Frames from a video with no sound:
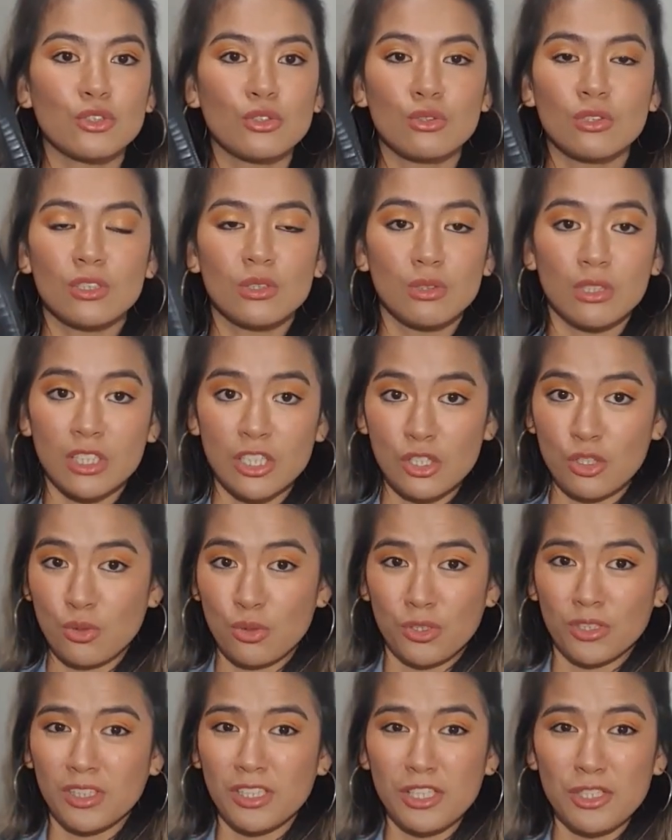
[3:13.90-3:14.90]

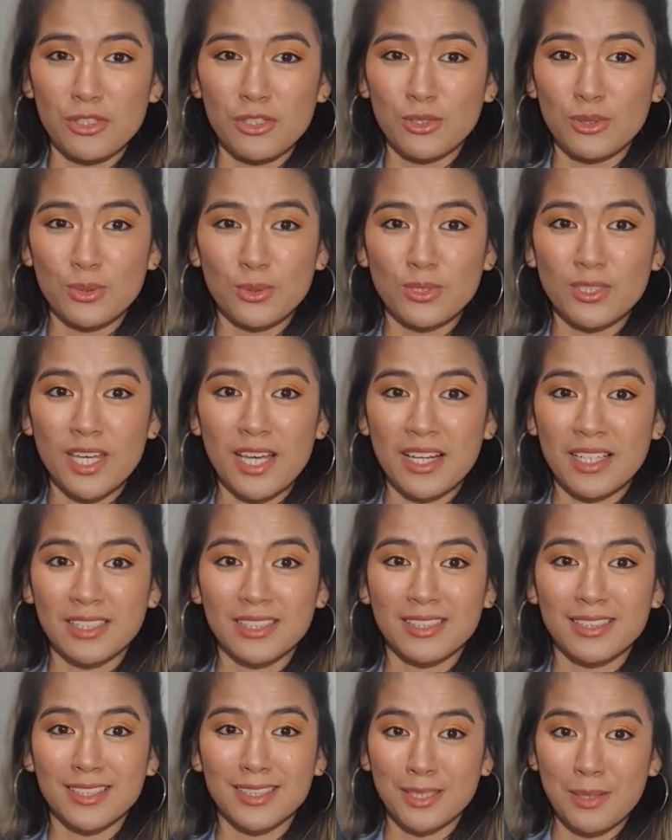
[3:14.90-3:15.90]
literally just looks like a
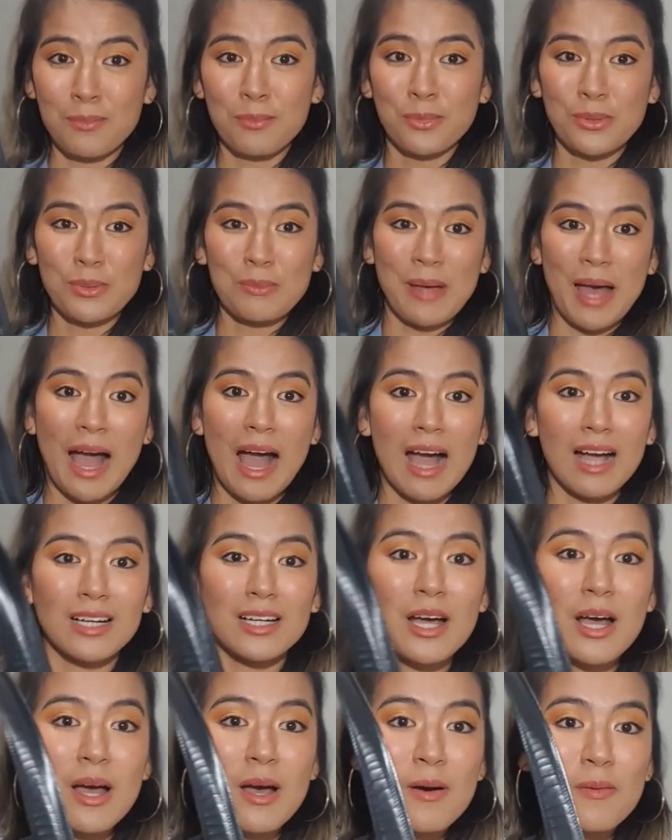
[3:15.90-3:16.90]
simple bag,
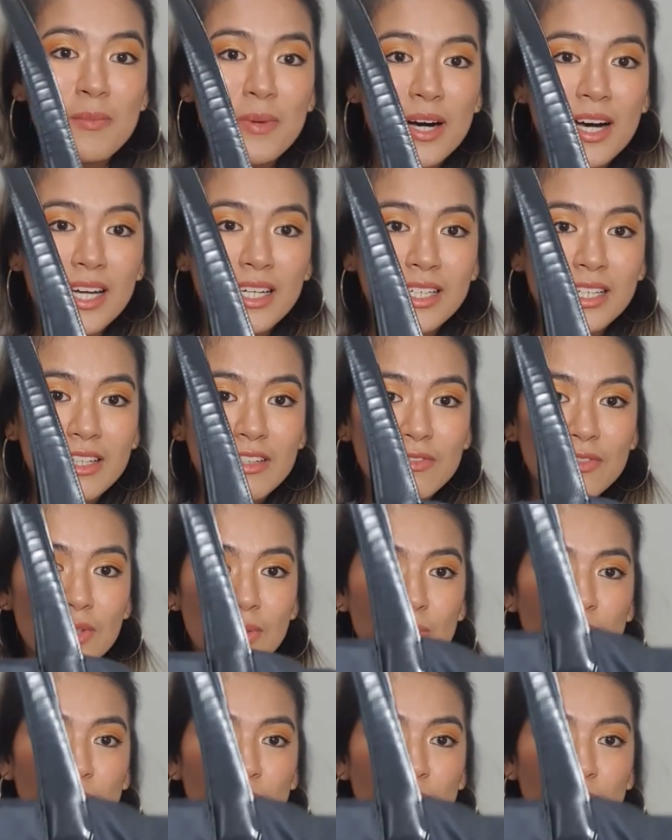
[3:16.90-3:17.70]
but if it